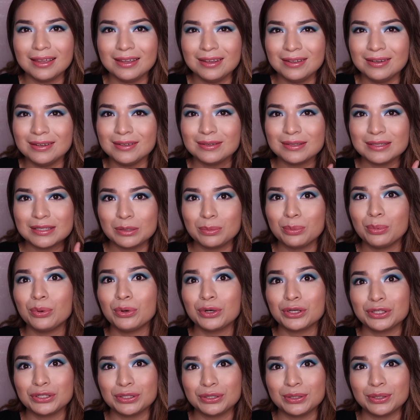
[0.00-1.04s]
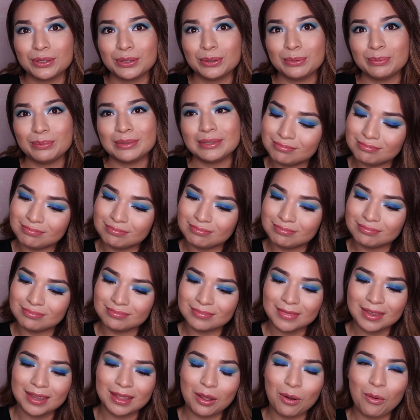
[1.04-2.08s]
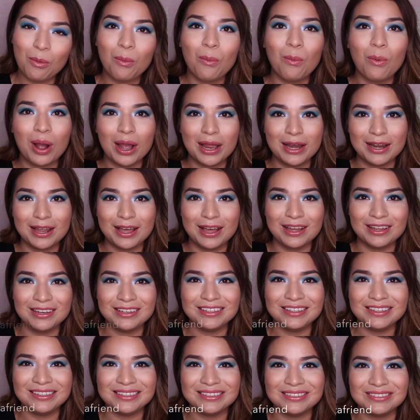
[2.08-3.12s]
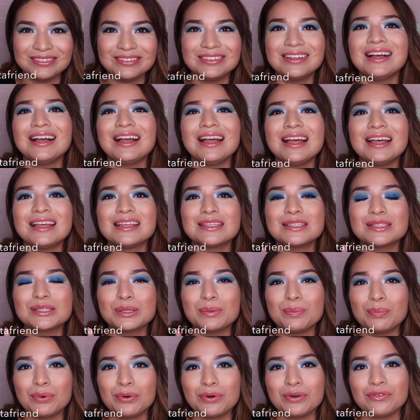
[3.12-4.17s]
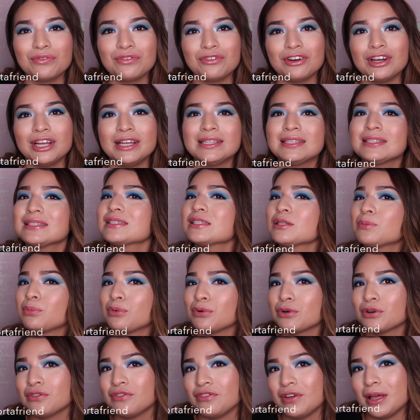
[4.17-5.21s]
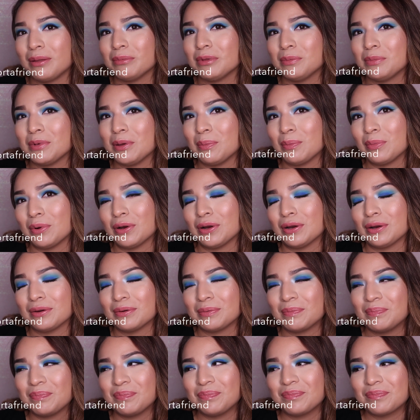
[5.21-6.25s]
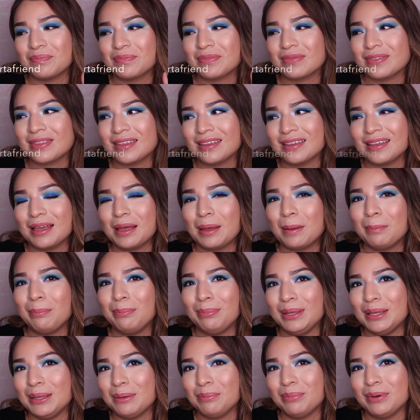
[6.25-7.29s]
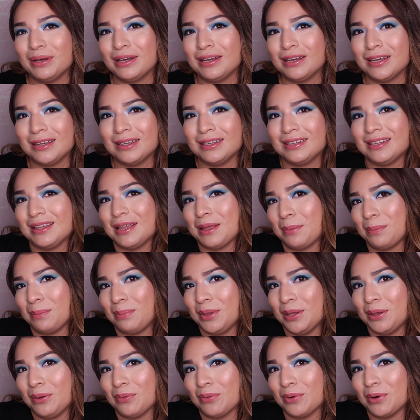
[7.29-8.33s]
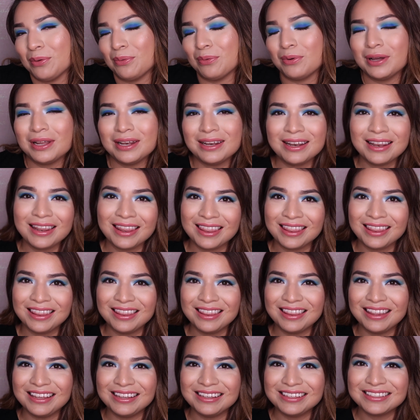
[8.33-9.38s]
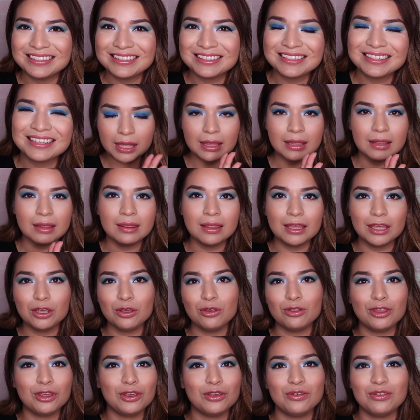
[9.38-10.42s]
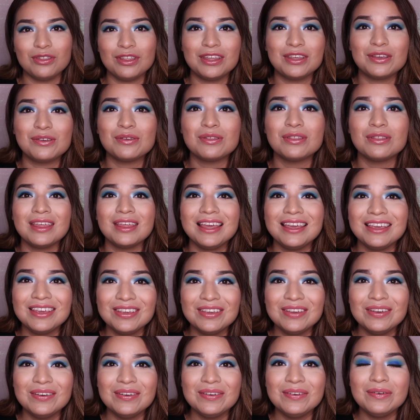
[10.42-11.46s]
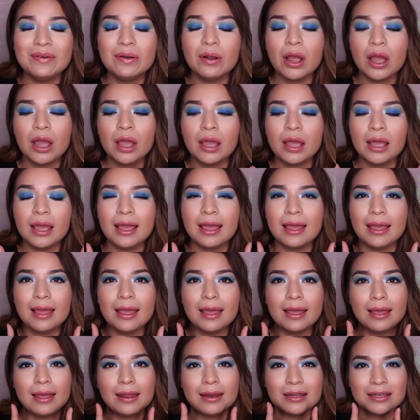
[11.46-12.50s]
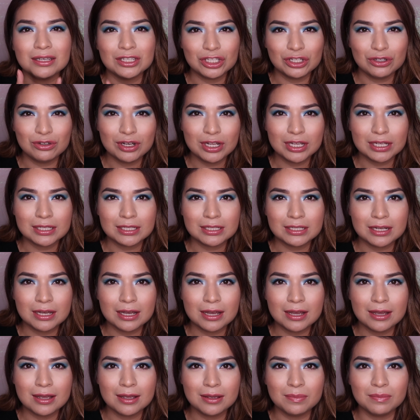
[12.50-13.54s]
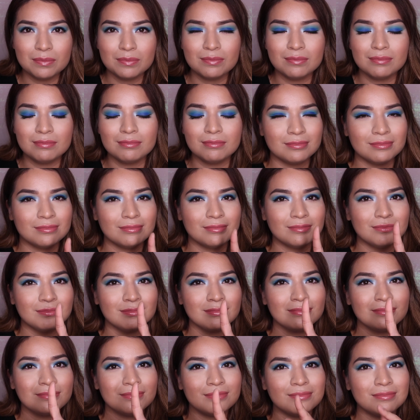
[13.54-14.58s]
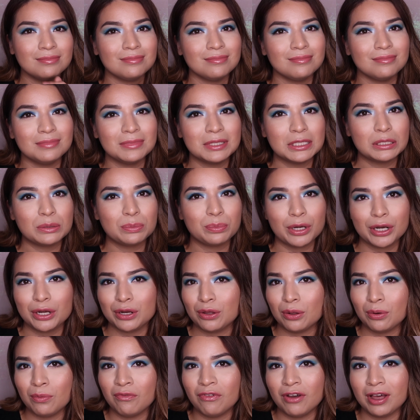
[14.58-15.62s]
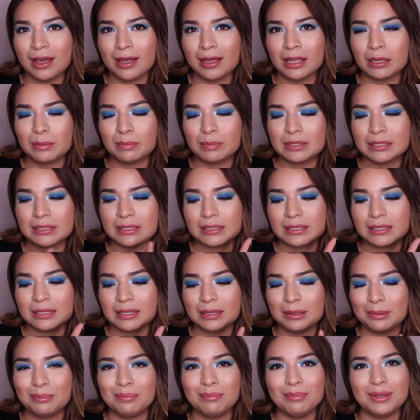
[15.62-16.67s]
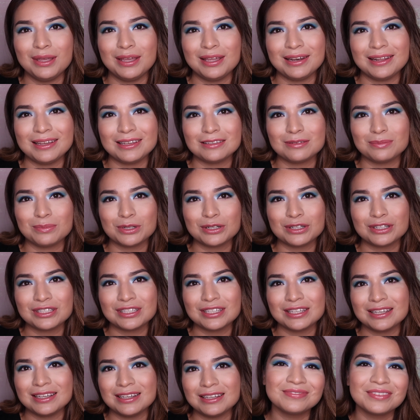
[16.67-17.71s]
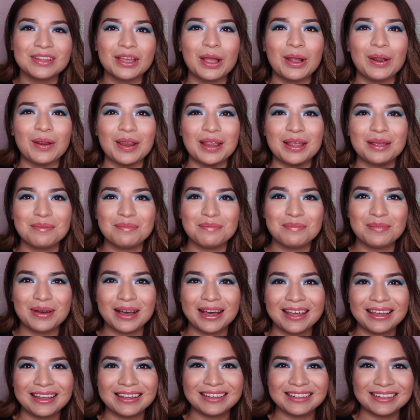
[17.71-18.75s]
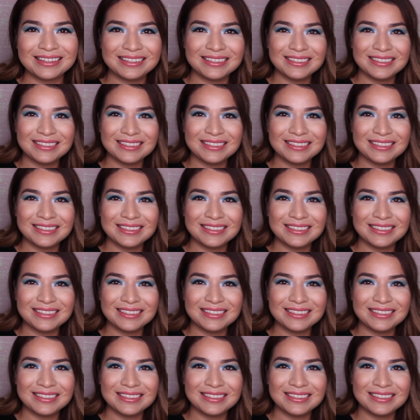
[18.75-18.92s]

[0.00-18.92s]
know, support your girl. Why not? You know, support a friend, support a family member, be a bud, be a real one. Thanks. Thank you, thank you, thank thank you. And until next time, spread good vibes, be a nice person. All right, bye.